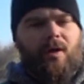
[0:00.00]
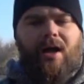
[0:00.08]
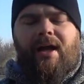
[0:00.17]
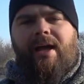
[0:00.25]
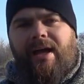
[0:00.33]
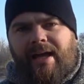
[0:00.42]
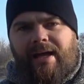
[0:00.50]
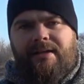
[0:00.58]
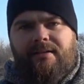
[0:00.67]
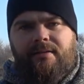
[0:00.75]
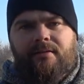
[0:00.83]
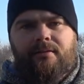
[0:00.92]
I
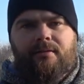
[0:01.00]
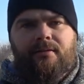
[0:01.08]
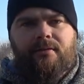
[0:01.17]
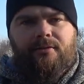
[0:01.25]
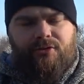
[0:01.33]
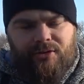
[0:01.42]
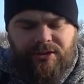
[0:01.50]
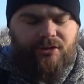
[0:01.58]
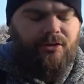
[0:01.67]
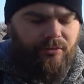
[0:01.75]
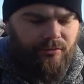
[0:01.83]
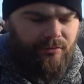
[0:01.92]
had
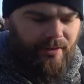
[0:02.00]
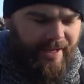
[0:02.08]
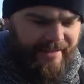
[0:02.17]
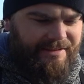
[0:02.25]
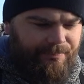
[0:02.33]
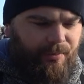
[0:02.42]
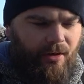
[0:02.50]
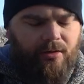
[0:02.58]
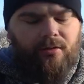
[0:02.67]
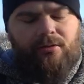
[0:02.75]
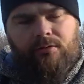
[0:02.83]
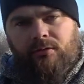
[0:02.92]
traditional
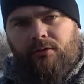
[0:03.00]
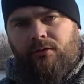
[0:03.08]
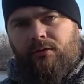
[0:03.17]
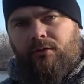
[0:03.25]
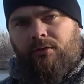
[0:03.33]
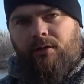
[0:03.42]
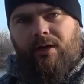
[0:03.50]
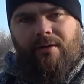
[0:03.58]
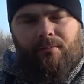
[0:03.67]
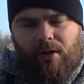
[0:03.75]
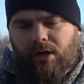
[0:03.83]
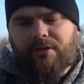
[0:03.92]
H-block
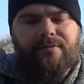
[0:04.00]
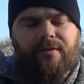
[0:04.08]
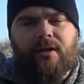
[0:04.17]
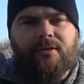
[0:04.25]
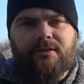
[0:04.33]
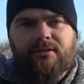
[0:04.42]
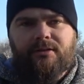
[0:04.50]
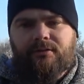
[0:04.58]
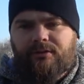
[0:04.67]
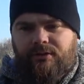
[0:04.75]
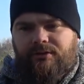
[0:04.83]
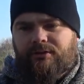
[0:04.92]
marker floats,
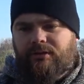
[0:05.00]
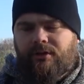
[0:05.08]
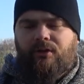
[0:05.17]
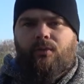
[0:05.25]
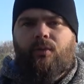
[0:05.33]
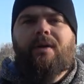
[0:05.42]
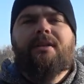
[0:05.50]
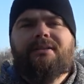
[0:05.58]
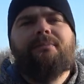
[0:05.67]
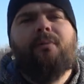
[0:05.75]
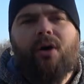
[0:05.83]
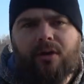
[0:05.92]
because what is
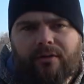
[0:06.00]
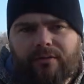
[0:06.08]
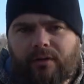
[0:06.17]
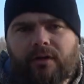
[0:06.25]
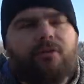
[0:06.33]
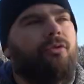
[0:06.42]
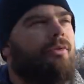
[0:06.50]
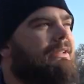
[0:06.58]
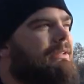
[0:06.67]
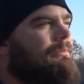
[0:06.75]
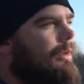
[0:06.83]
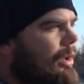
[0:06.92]
a marker float or what
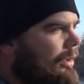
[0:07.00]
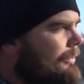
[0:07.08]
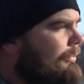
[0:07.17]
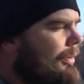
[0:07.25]
is a marker